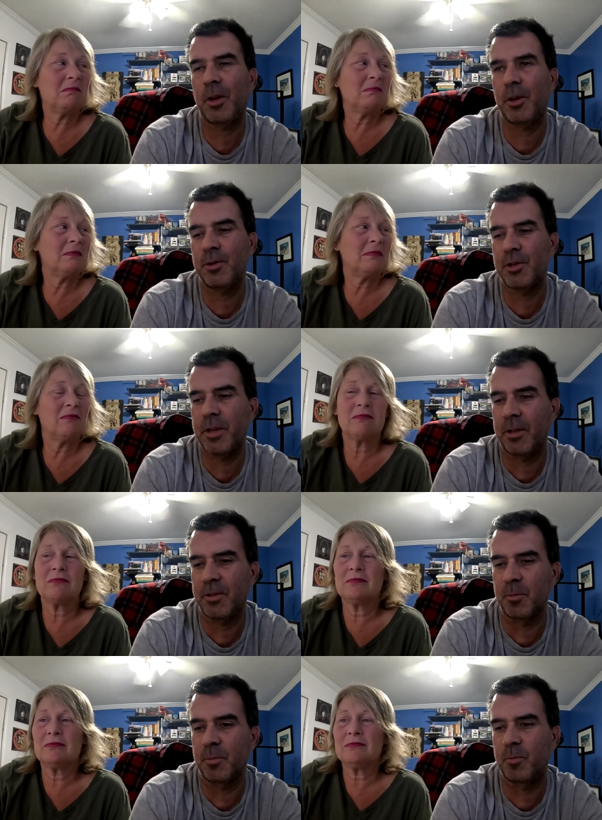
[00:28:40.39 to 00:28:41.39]
Speaker 1: I could have just taken
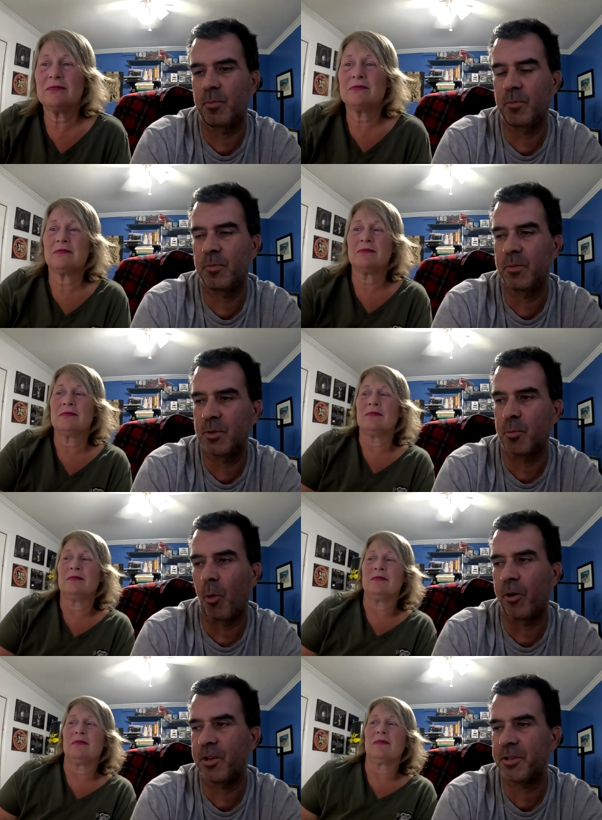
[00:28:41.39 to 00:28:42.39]
some
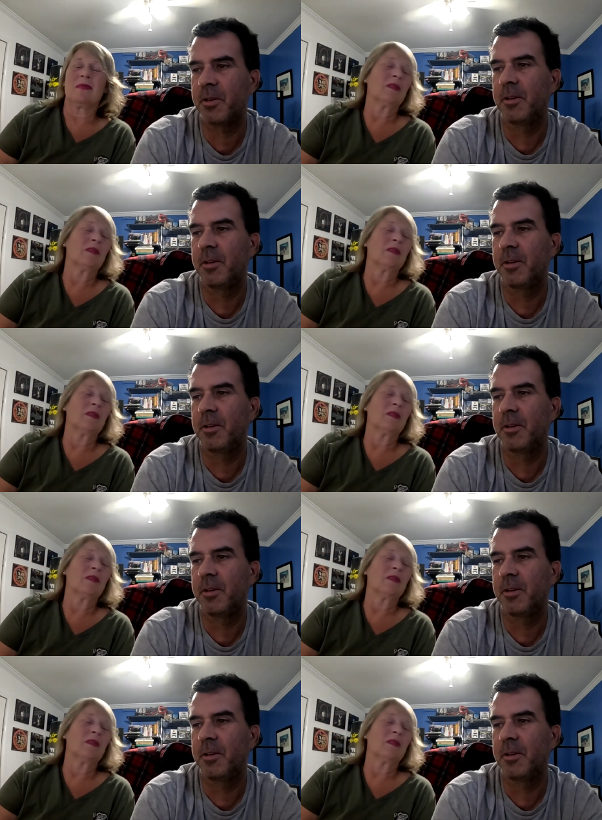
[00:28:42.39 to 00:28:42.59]
Smarties.